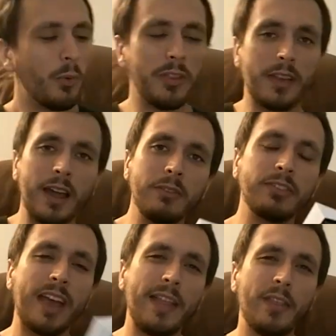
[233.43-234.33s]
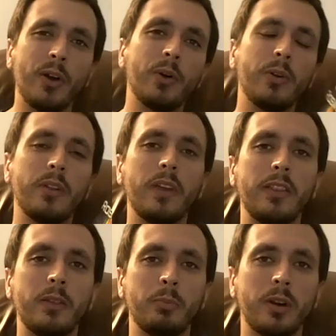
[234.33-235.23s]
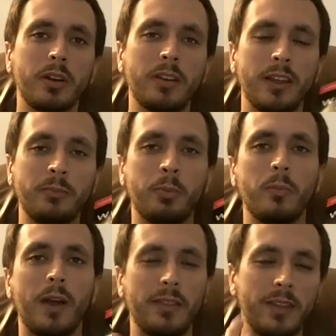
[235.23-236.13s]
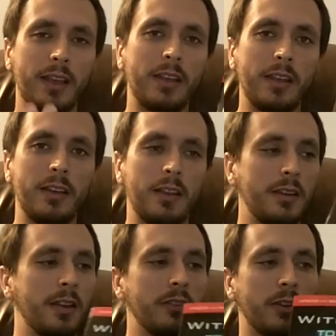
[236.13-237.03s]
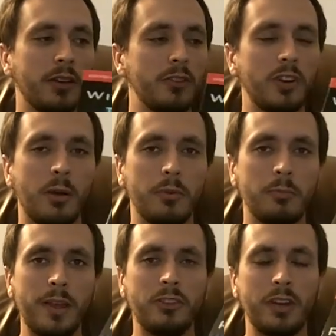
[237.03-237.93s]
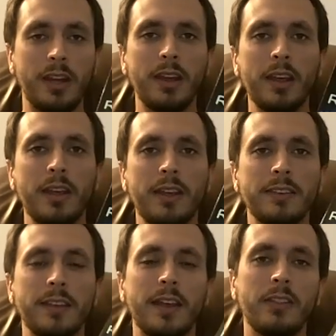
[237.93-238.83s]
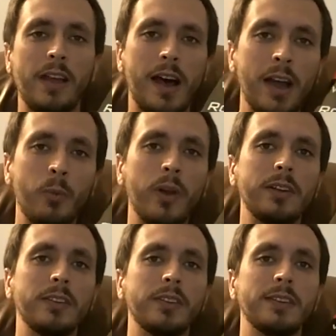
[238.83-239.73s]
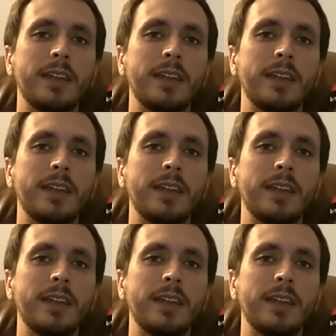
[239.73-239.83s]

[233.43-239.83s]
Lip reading: What's kind of sad, though, that the book does, I think it does a good job of mentioning, is that the eyewitnesses